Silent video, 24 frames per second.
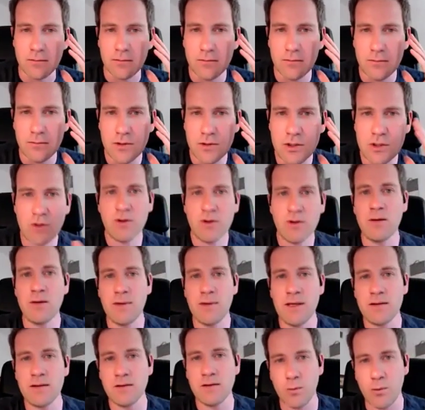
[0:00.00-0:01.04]
showing me
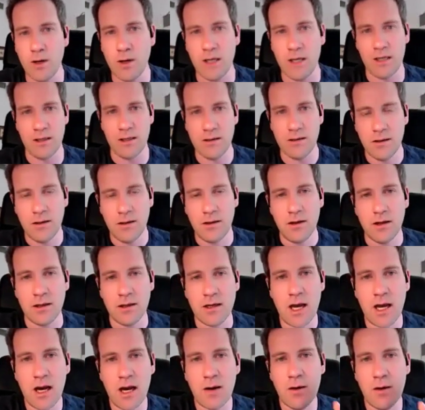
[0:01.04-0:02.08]
the way and
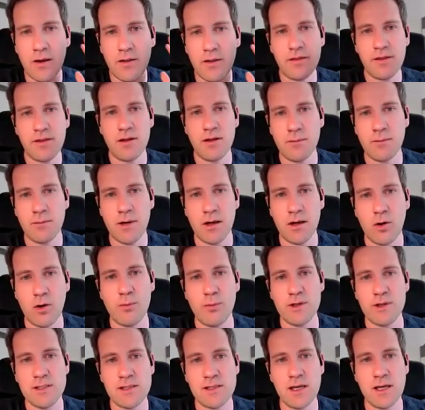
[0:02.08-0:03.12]
how I think about
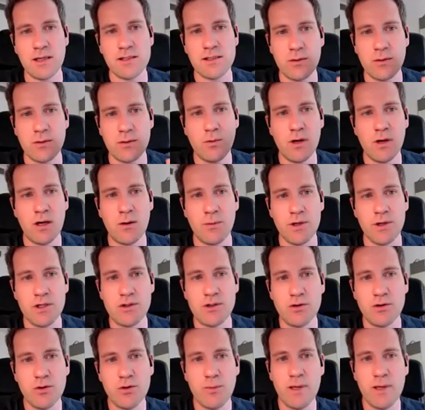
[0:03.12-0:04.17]
open science and where we
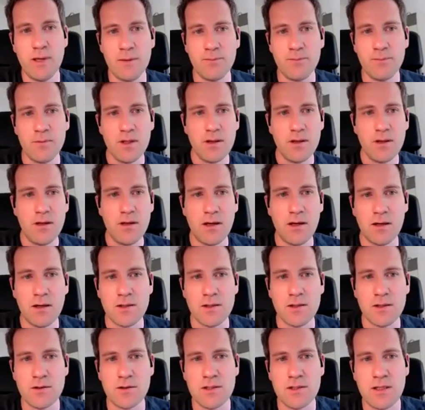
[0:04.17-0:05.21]
should be.
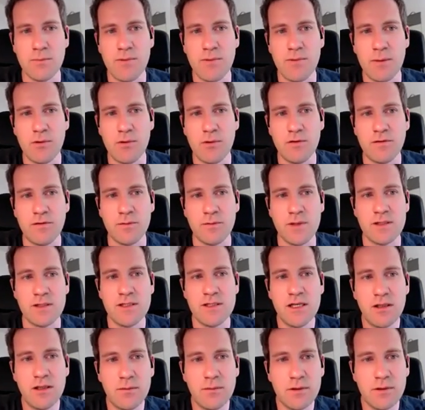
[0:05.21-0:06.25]
So some people from the
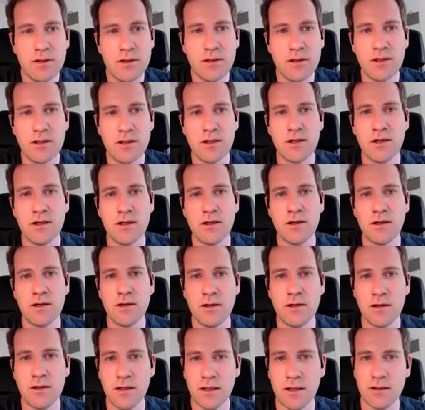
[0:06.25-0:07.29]
Tilburg
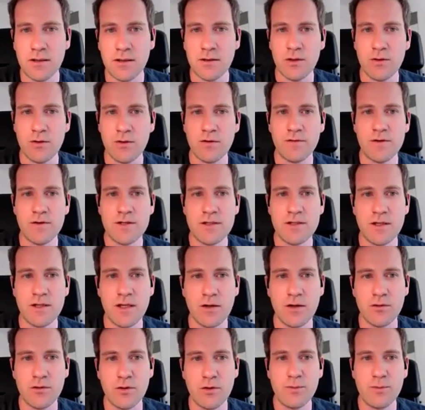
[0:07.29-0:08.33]
University
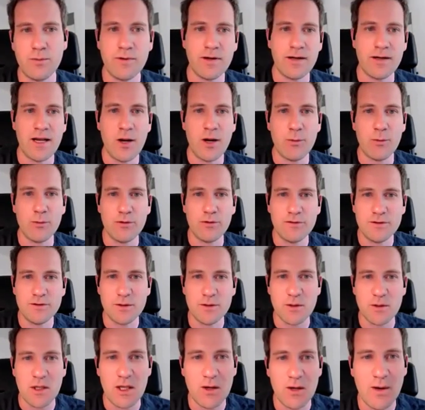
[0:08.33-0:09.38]
group now moved to
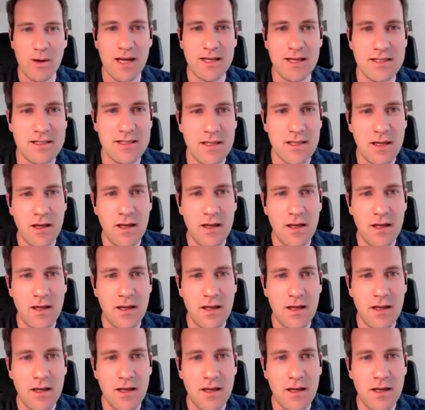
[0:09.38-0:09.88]
the US.